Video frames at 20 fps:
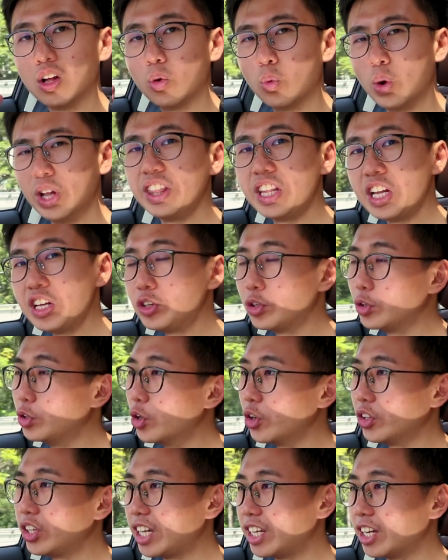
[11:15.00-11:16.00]
One thing to
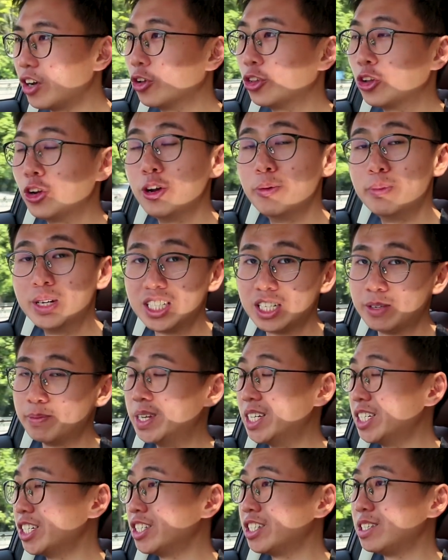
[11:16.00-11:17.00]
note that the autonomous
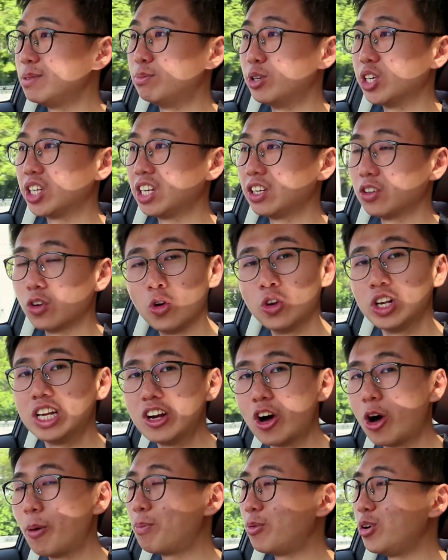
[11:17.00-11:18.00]
emergency braking
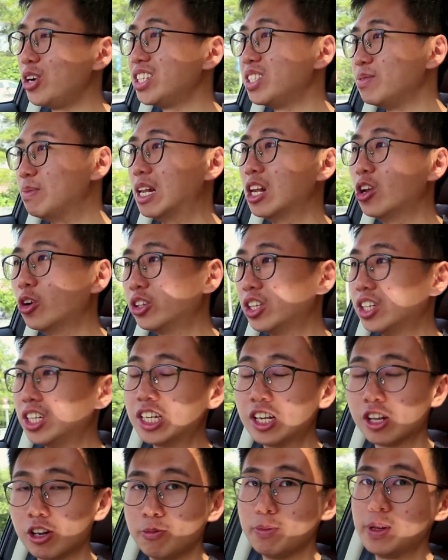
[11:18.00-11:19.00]
only operates below
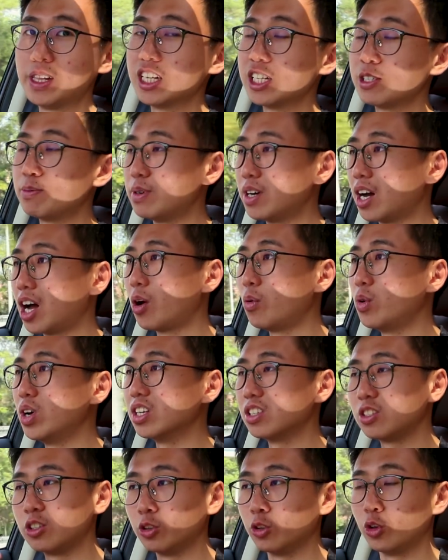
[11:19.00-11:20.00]
30 km per
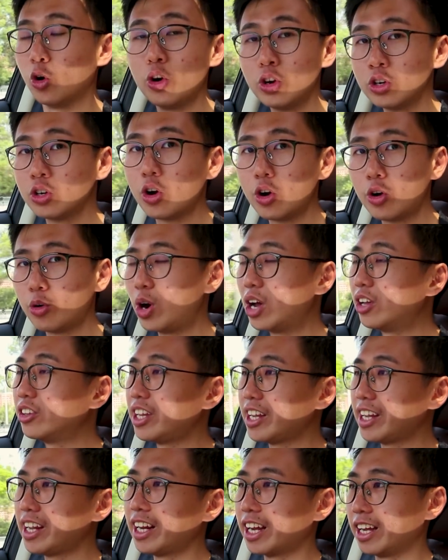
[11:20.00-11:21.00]
hour, so don't go around
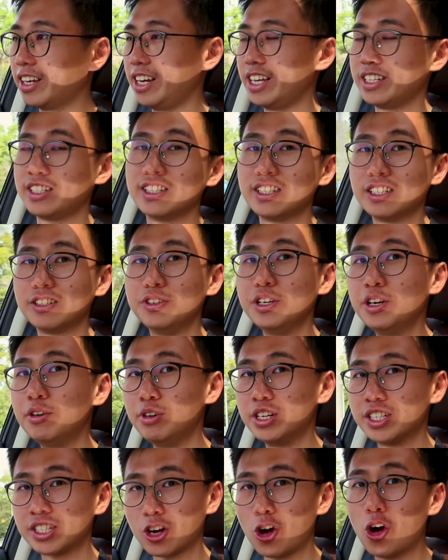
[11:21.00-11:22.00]
taking unnecessary
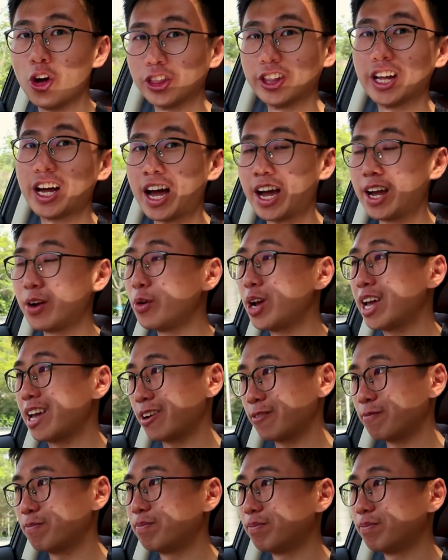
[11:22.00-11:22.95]
risk on the highway.